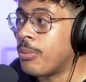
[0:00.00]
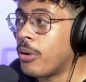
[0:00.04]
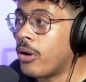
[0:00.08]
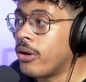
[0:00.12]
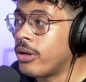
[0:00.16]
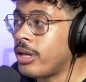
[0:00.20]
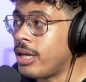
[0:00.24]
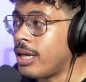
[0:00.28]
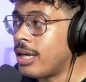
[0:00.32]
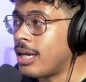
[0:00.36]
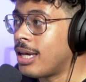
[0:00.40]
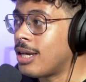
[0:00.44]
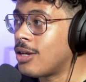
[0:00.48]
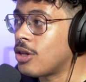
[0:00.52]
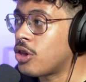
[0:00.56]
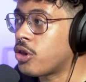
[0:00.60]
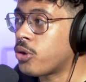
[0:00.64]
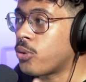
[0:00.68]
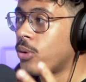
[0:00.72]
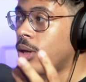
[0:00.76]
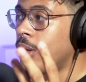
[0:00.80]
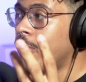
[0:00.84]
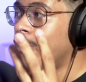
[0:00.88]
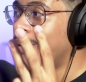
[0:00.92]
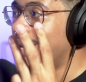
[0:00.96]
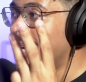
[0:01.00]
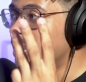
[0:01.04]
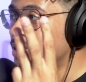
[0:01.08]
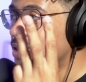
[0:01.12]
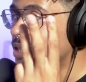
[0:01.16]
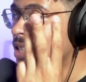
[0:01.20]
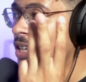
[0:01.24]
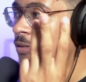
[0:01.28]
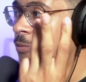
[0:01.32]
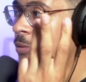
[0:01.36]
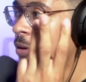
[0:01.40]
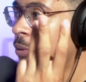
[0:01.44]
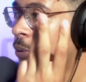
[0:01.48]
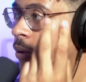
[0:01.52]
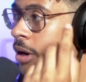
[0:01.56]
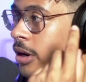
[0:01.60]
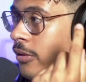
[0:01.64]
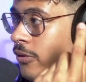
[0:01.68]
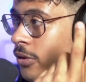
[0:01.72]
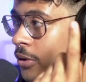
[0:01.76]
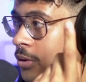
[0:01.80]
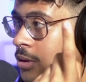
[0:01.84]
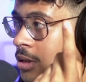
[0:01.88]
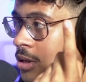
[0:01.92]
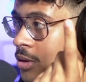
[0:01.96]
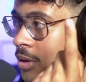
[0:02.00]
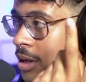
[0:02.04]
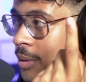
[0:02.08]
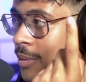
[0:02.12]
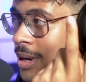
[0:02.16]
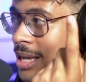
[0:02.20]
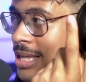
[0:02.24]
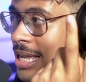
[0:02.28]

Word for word: the body in three ways. Give me one of those three